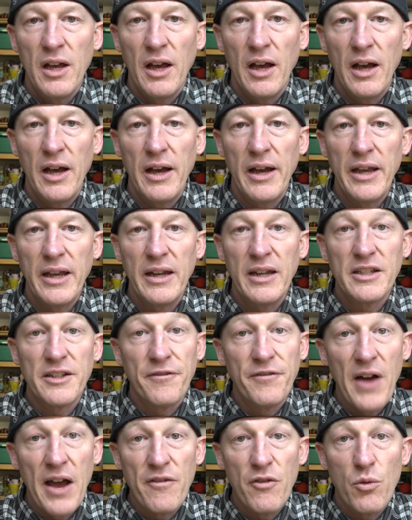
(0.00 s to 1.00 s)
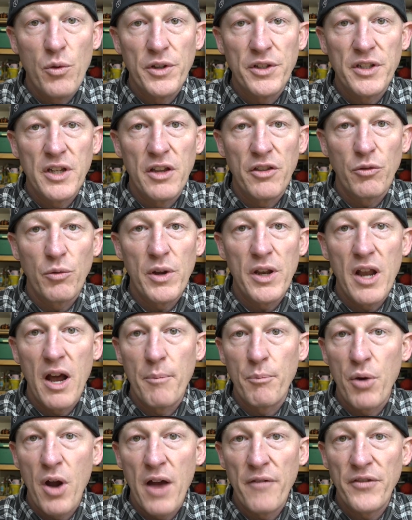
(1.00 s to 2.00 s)
it is a 501c3
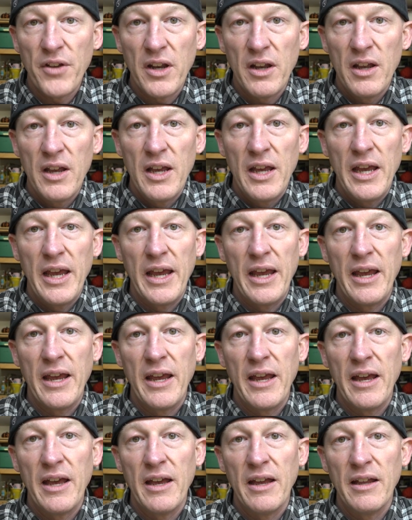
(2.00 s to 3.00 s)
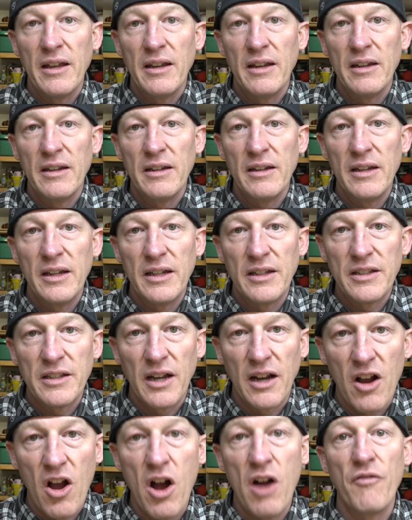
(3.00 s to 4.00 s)
nonprofit, and it's
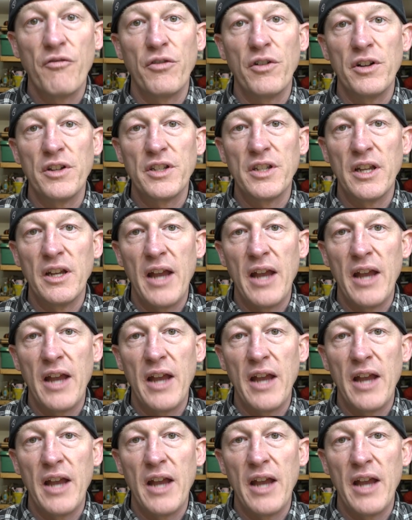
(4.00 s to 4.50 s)
a conference,